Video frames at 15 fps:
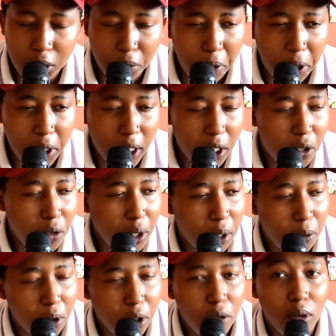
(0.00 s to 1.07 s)
He went head to head
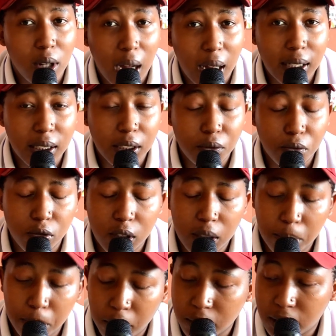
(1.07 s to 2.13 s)
with the Ugandan
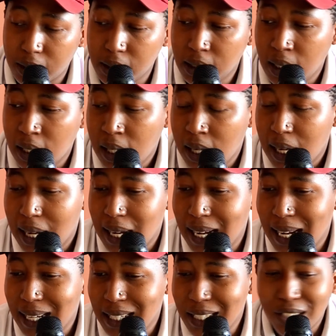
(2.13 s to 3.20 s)
ruling party
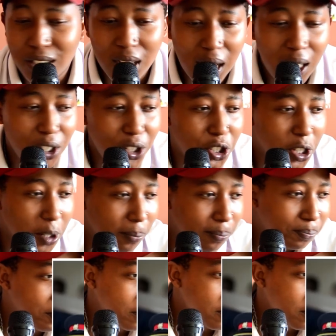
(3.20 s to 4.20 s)
and he challenged them,